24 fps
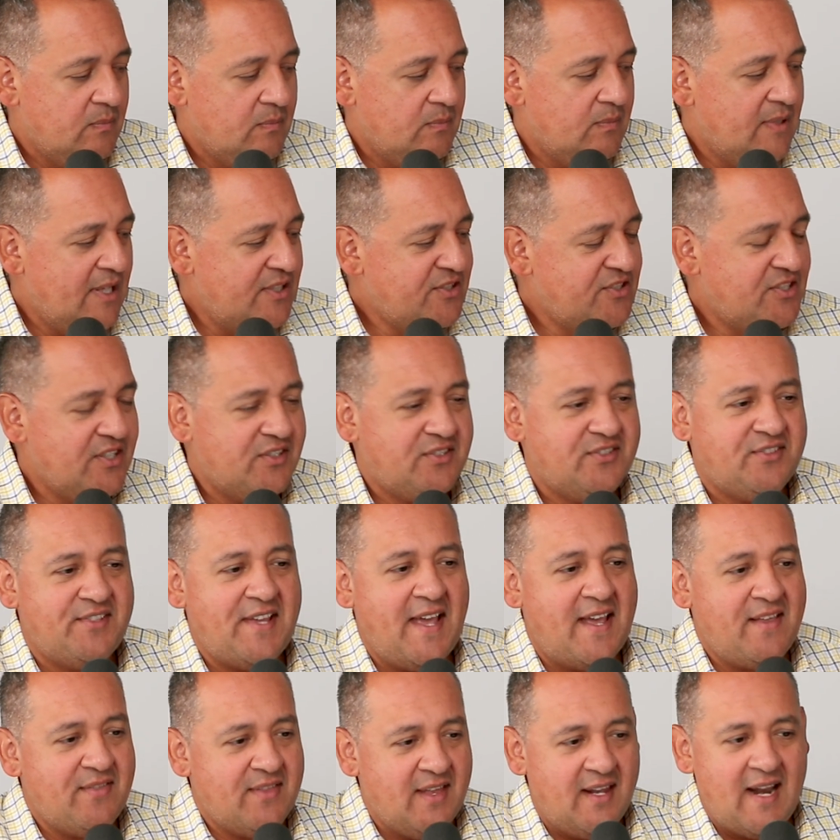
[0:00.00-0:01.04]
Let's just
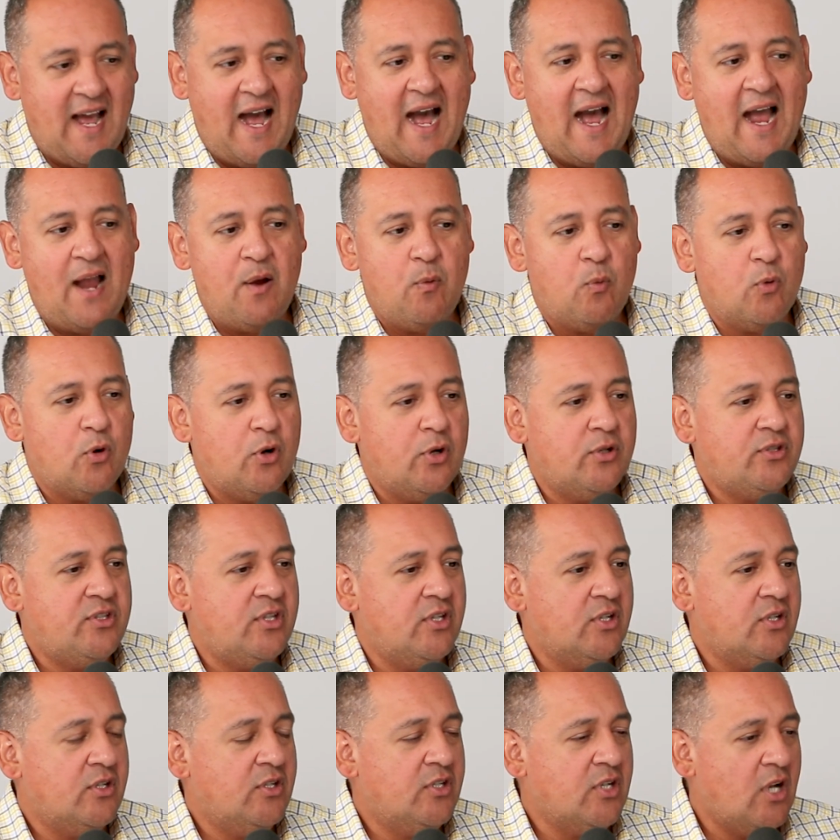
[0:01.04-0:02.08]
say that I were
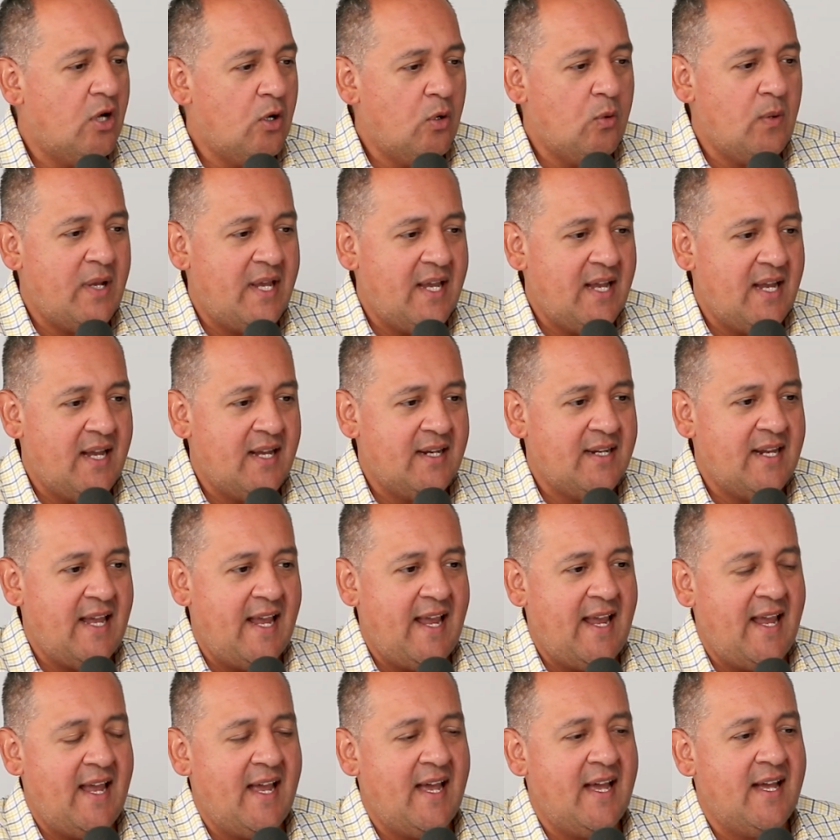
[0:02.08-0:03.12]
to go in
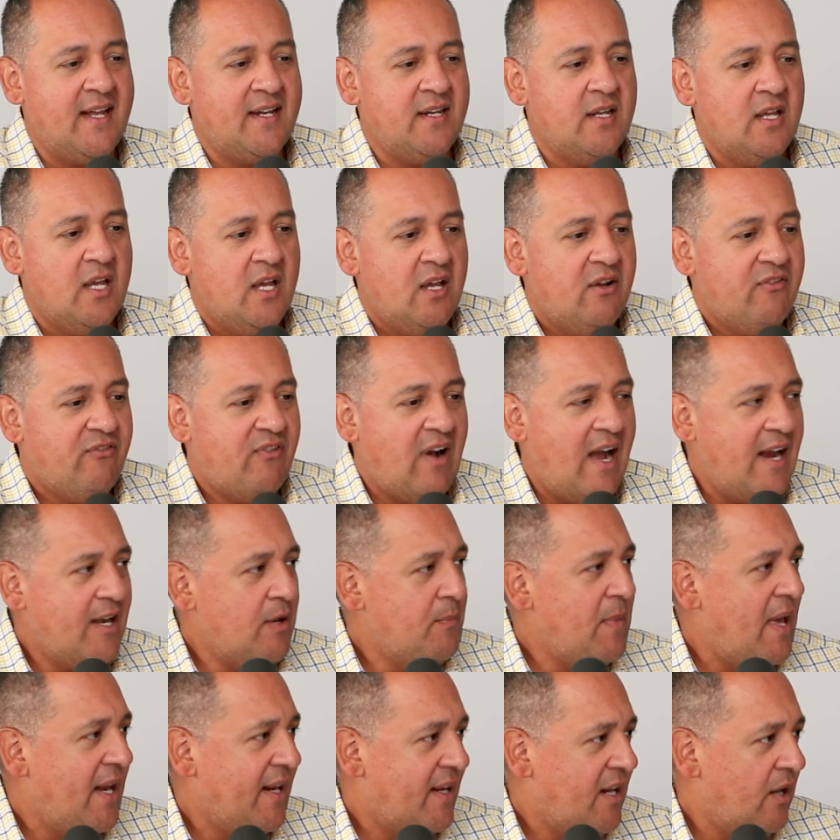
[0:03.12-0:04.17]
and find
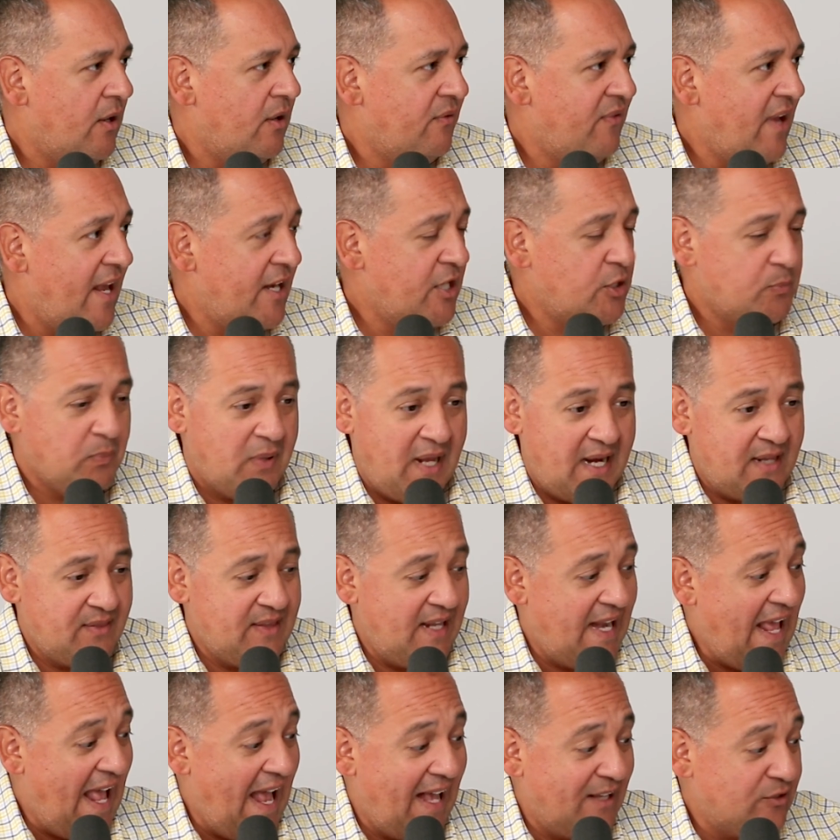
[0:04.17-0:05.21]
a Medicare Advantage plan
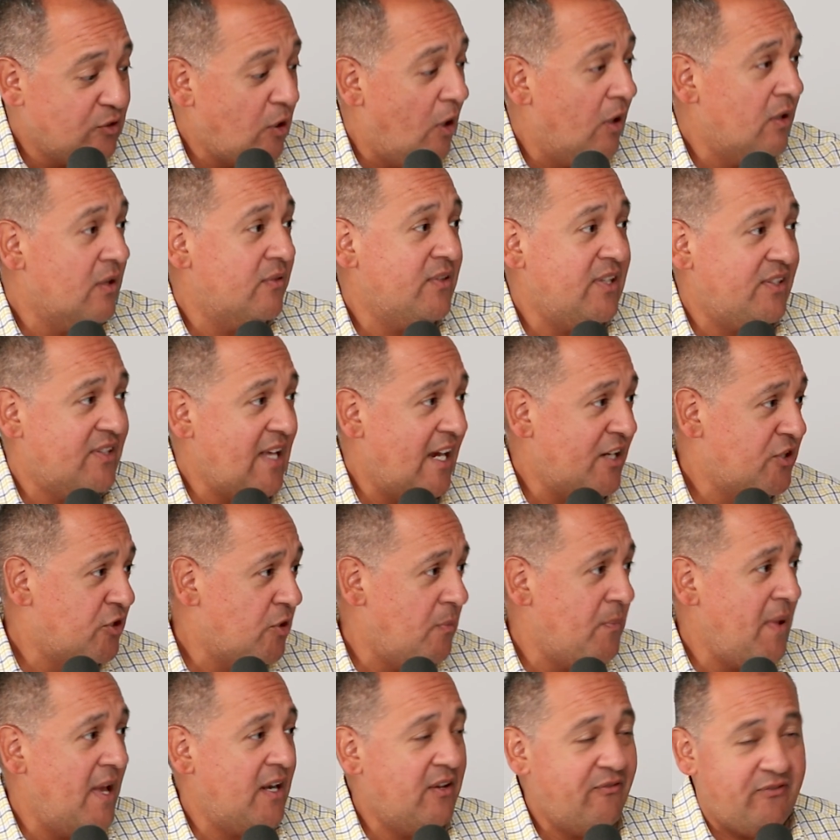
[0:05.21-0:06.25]
that has all of these
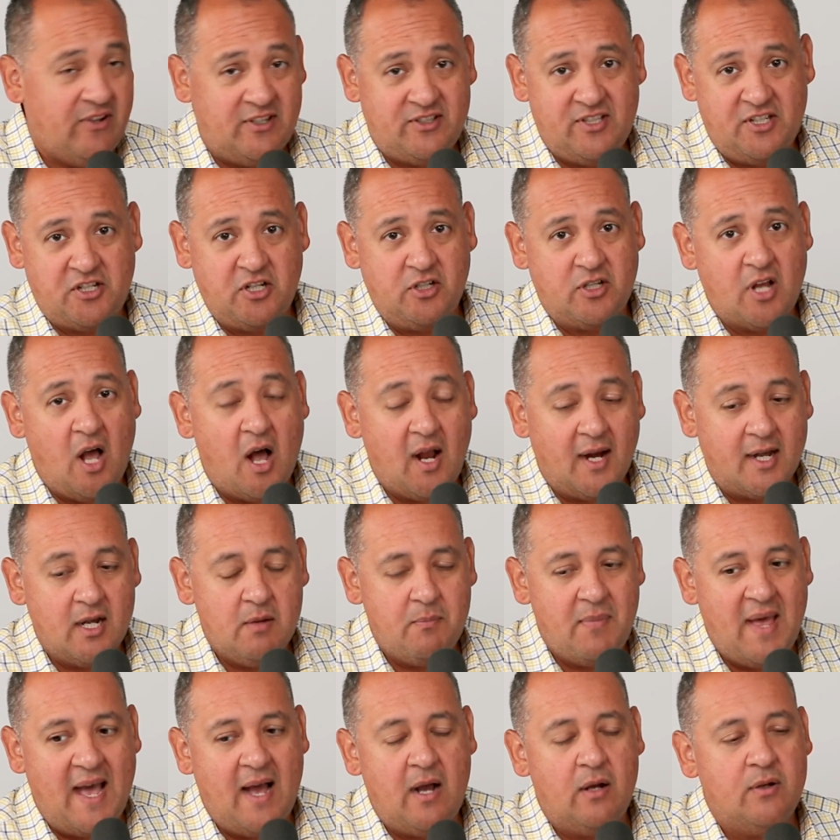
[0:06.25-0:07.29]
extra benefits that you're talking
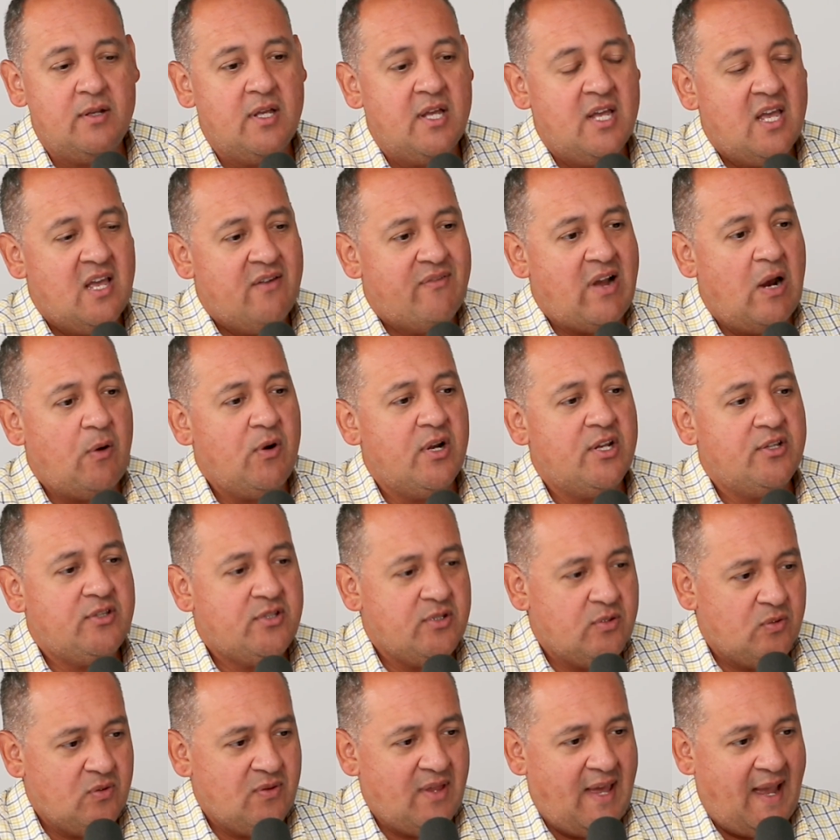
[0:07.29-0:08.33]
about. If I were to
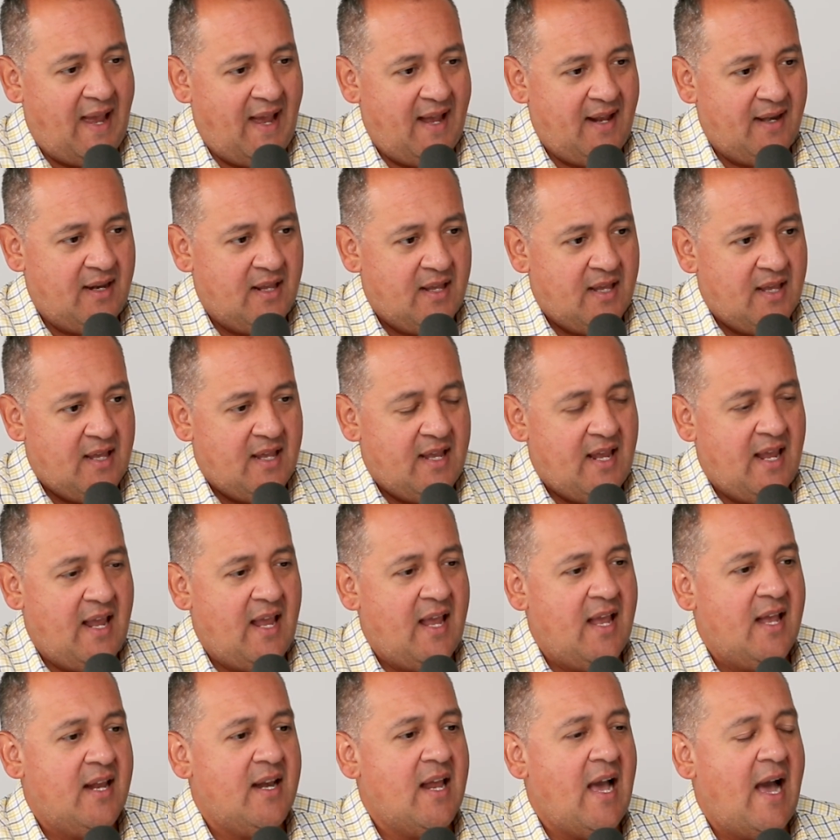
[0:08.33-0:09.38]
do that
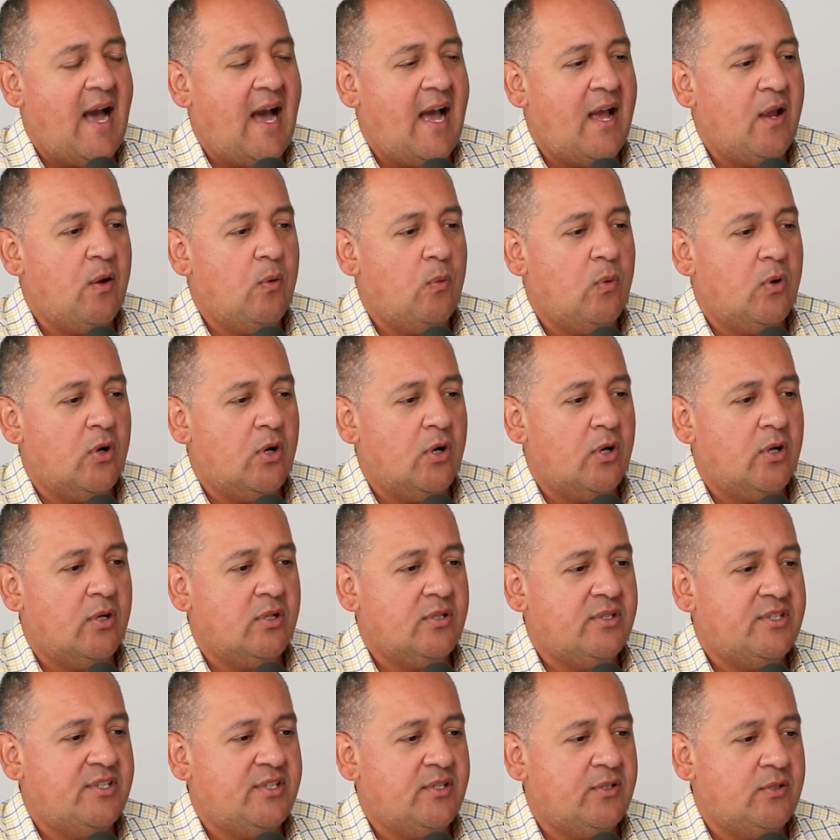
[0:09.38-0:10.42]
and I
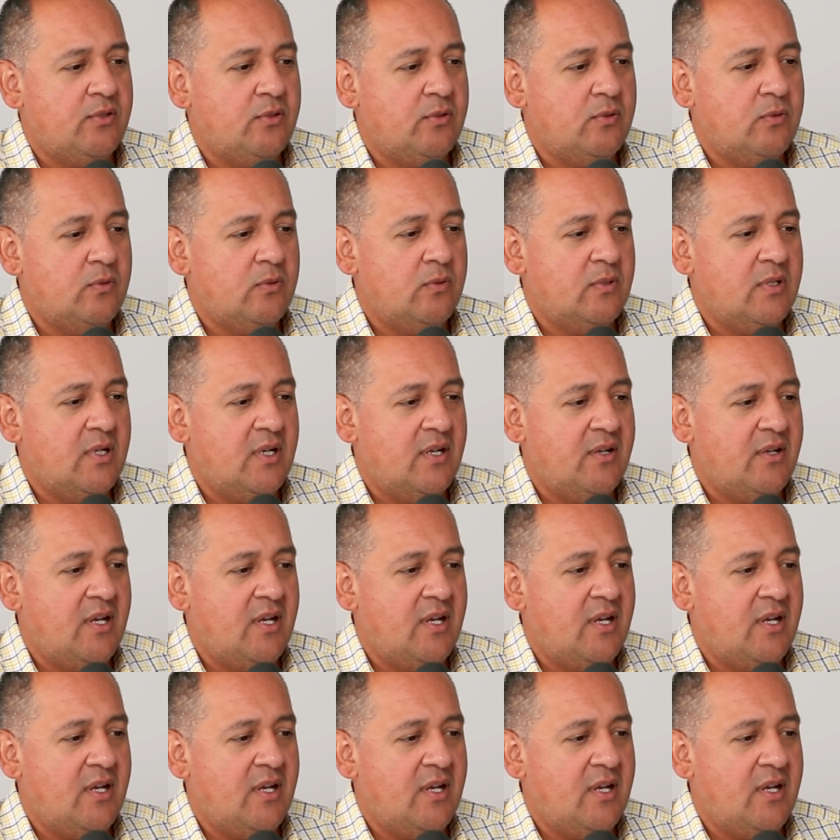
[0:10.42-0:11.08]
were to